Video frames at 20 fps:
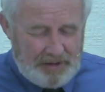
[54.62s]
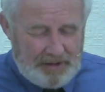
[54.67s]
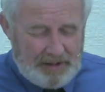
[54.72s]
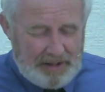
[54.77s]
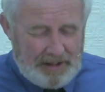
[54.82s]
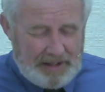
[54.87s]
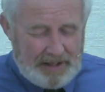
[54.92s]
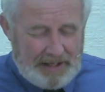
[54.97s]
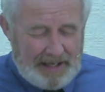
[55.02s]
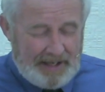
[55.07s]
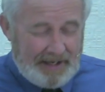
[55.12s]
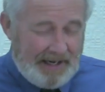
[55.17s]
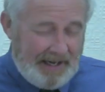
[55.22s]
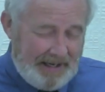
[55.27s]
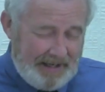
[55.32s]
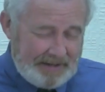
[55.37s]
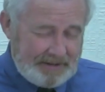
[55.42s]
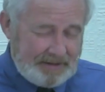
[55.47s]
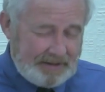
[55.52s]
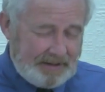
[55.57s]
and
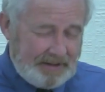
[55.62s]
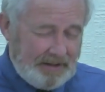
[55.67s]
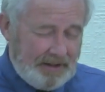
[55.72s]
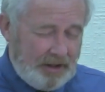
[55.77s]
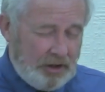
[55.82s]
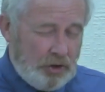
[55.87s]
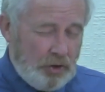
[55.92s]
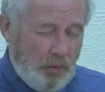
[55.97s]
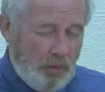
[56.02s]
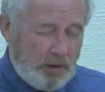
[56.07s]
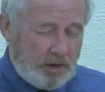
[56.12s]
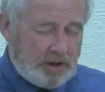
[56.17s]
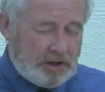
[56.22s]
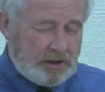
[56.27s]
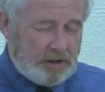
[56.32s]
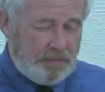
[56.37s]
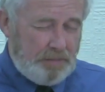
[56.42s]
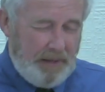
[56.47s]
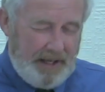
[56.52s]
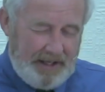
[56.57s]
ask that You will
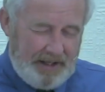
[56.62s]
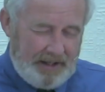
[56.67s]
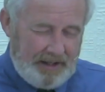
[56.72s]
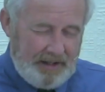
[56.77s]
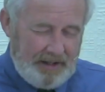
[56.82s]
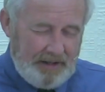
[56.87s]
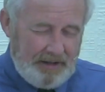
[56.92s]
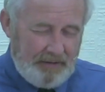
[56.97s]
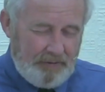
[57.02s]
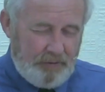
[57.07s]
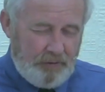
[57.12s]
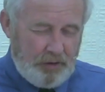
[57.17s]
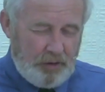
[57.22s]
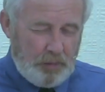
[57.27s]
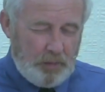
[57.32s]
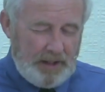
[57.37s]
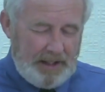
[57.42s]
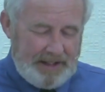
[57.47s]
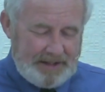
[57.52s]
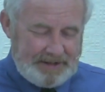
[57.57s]
speak, for
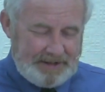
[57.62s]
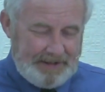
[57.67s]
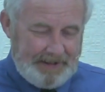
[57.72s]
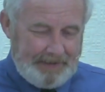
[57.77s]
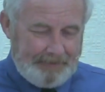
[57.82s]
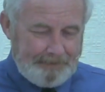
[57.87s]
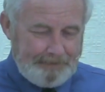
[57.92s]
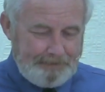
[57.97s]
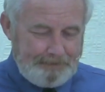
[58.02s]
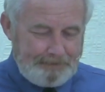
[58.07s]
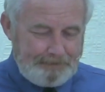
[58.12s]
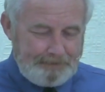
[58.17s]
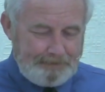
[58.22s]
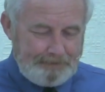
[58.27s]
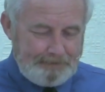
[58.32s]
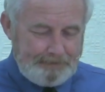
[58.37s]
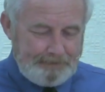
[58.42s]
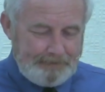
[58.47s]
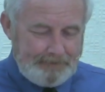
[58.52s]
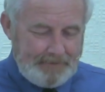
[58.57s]
we're listening.
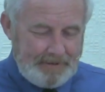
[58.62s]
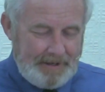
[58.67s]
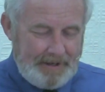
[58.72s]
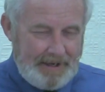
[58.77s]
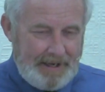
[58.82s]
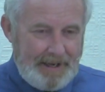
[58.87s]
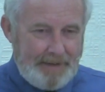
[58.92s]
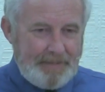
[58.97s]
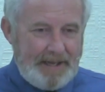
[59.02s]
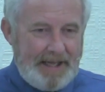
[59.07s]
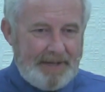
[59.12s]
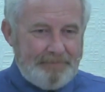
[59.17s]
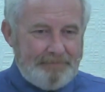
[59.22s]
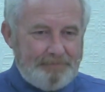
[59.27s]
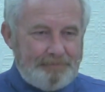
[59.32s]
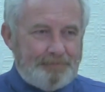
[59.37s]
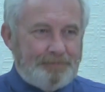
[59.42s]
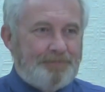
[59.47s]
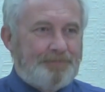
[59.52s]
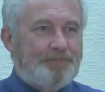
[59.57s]
Amen.
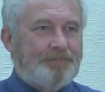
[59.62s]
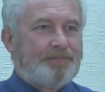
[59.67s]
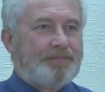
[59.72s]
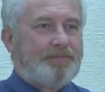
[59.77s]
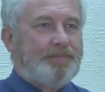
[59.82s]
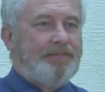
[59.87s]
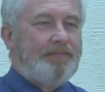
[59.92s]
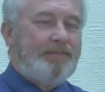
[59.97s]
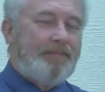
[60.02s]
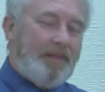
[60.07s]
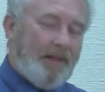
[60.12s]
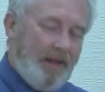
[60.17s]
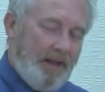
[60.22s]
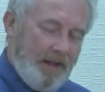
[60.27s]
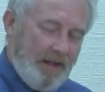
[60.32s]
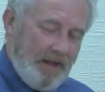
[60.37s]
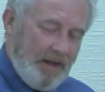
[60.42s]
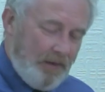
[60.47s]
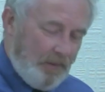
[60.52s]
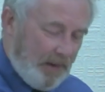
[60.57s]

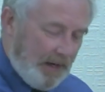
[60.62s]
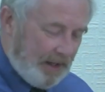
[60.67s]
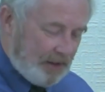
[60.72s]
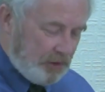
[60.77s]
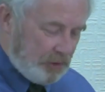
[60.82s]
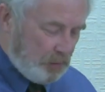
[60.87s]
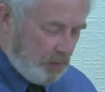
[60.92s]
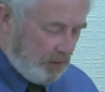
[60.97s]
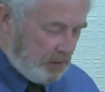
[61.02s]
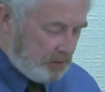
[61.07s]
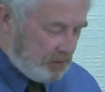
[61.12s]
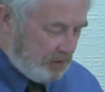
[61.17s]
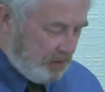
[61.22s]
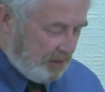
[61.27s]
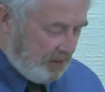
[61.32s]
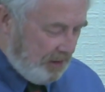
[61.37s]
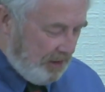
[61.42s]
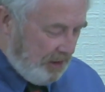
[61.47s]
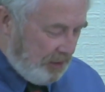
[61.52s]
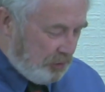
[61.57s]
Well, I just want us
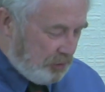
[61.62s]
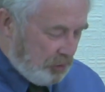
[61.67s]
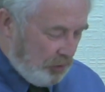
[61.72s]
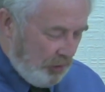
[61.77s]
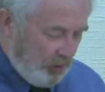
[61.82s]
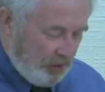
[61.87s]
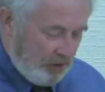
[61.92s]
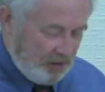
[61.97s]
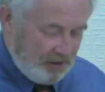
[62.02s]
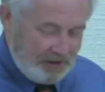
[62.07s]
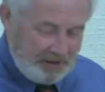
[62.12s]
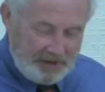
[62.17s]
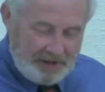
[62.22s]
to turn,